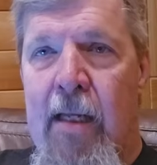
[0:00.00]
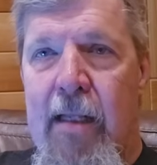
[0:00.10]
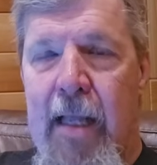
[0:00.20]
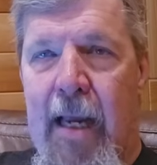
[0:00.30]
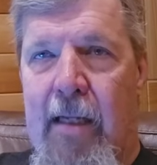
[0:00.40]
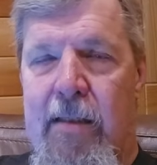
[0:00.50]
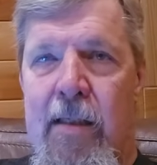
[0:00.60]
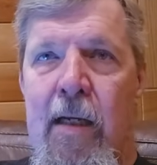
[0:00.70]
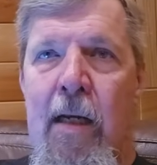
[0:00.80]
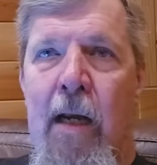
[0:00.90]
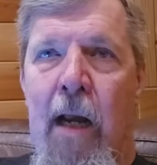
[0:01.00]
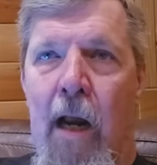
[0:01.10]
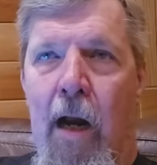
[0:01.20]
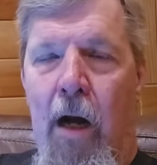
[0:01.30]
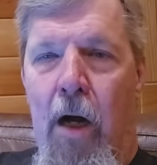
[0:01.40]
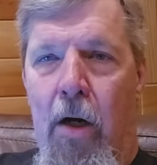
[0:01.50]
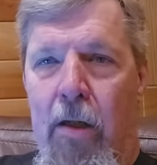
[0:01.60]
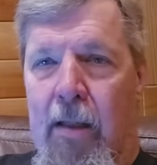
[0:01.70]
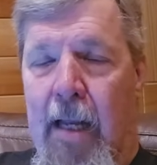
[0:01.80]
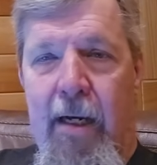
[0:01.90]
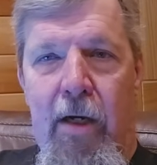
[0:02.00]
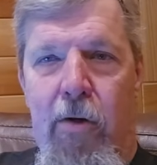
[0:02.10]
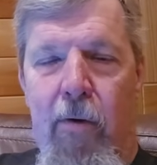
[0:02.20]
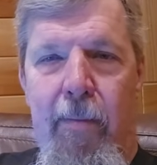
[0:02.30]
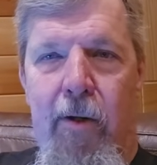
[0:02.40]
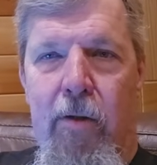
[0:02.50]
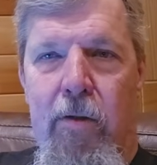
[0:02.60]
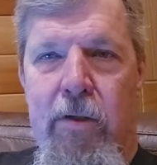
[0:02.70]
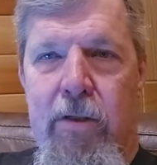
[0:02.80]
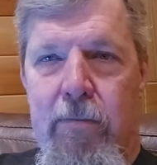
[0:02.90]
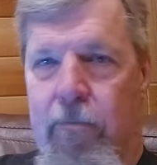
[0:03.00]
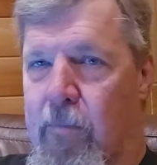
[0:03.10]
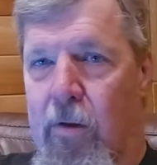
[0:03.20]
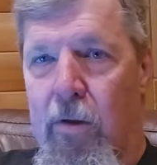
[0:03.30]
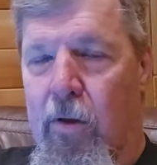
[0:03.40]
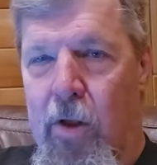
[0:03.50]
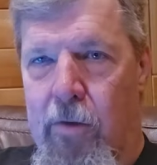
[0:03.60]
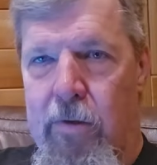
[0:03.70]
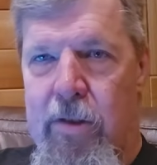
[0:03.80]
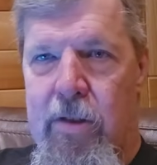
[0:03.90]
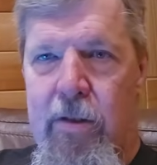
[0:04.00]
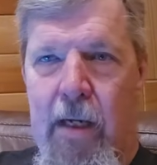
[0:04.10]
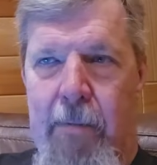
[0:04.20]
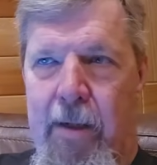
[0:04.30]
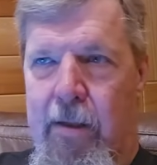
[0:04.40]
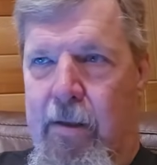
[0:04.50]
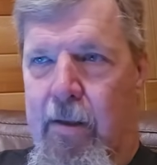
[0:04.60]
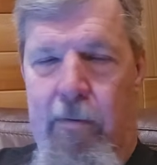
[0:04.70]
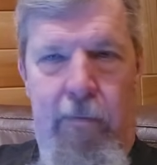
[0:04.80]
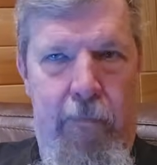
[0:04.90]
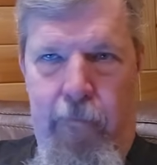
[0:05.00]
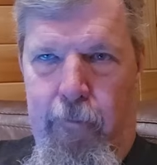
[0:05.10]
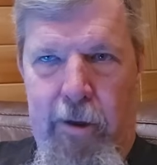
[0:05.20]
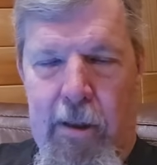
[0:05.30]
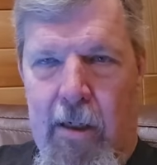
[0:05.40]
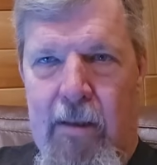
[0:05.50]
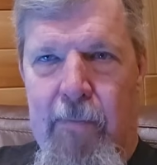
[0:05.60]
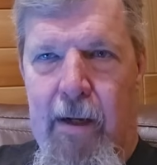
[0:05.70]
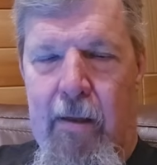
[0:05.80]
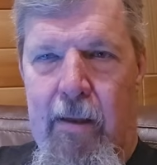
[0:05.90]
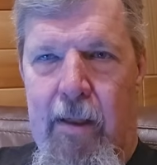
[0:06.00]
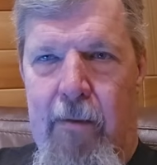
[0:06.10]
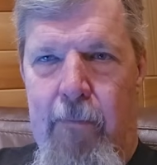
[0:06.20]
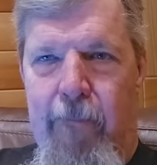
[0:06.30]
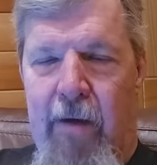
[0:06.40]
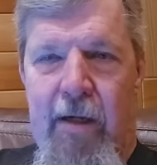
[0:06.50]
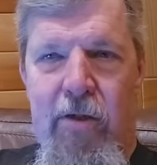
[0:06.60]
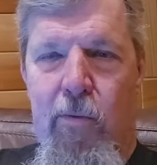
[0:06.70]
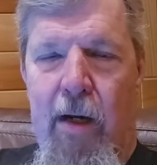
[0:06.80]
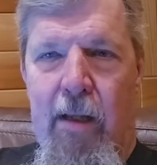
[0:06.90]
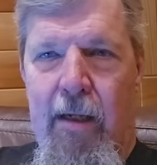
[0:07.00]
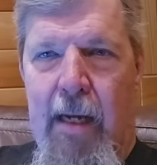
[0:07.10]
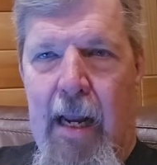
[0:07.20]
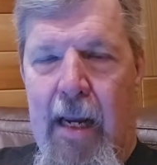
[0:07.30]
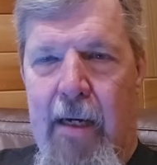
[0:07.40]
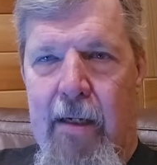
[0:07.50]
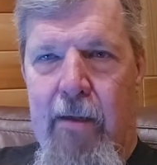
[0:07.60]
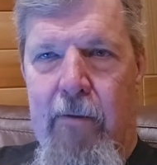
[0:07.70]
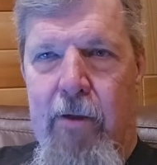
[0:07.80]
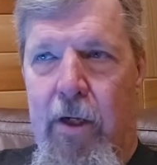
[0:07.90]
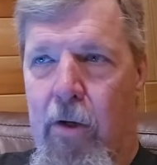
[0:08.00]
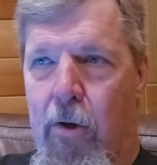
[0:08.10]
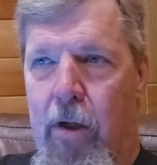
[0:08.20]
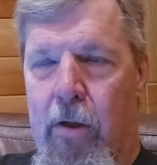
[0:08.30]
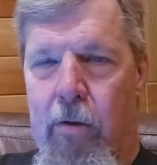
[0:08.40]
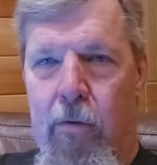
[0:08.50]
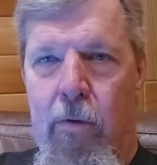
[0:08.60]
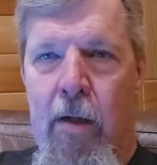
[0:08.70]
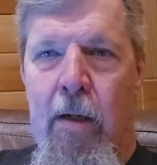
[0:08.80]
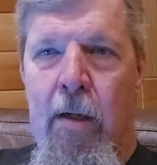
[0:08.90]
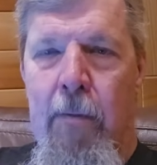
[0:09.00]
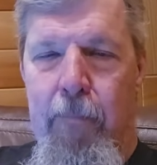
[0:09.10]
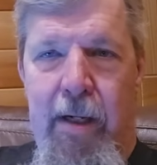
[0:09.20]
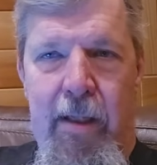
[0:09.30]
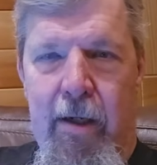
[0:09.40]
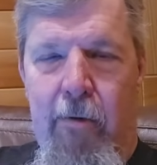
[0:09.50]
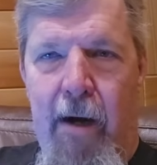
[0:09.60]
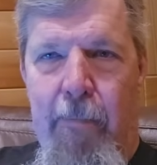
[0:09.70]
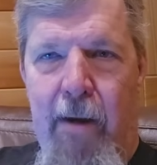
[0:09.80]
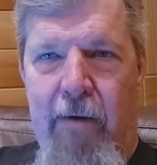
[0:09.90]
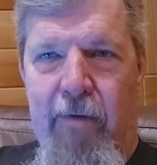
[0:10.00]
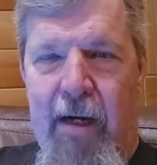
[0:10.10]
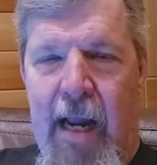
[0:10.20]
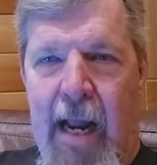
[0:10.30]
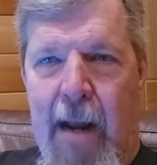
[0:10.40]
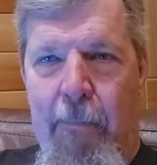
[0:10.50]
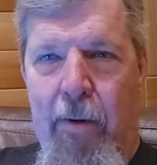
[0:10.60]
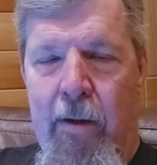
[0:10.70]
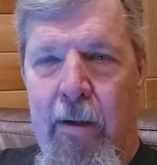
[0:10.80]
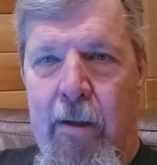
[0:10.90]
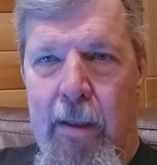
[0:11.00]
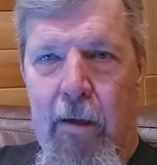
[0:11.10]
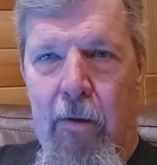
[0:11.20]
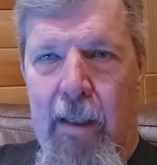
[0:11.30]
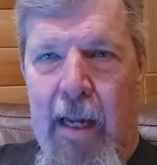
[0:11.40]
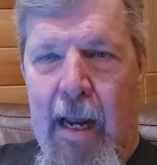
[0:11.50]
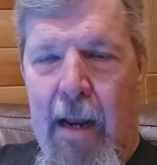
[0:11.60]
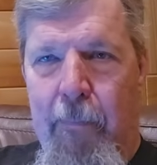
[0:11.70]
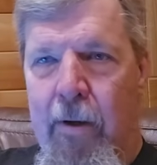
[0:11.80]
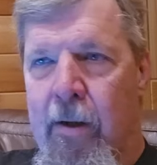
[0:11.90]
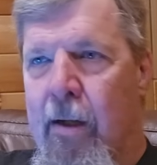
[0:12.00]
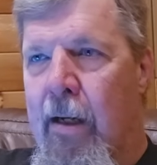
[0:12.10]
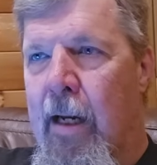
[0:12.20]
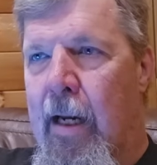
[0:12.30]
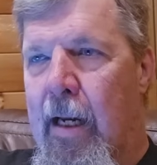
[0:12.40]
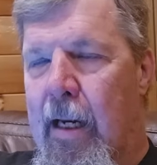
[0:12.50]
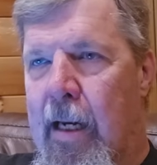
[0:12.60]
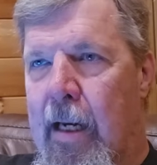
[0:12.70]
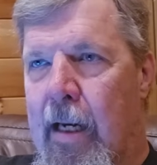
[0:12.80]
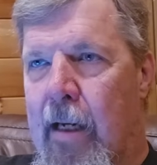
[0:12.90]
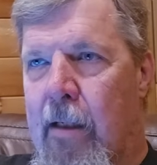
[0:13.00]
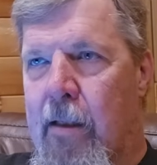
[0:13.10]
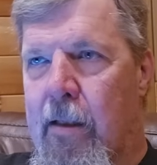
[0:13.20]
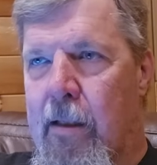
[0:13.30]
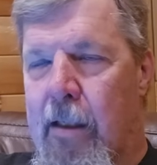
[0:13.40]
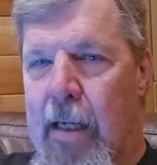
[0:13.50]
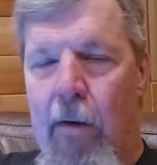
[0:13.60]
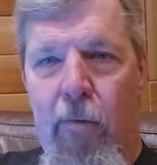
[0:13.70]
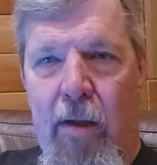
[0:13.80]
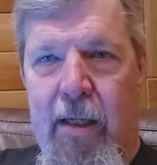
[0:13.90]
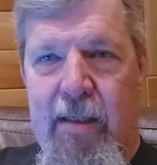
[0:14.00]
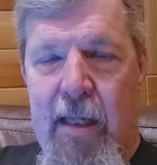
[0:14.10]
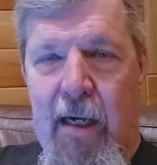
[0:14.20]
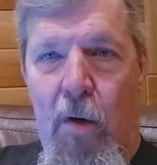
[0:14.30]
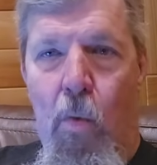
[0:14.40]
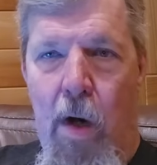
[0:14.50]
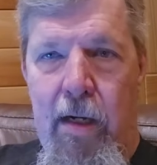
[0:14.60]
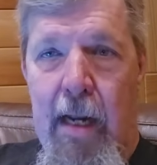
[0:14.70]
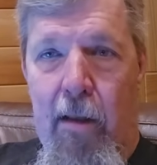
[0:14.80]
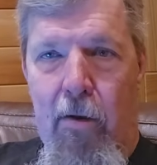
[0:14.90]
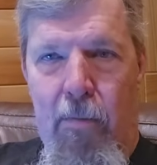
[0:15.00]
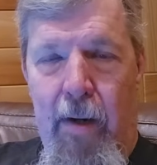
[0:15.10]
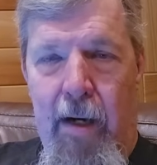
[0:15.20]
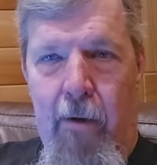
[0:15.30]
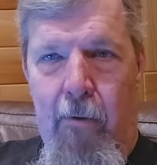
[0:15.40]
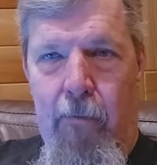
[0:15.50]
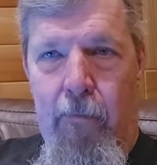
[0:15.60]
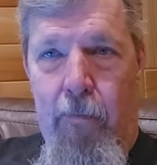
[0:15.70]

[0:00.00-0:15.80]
that are letting criminals loose. I mean, the, we talked about the Venezuelan guy in New York who beat the crap out of a cop, killed a cop, and got released on a $1 bail.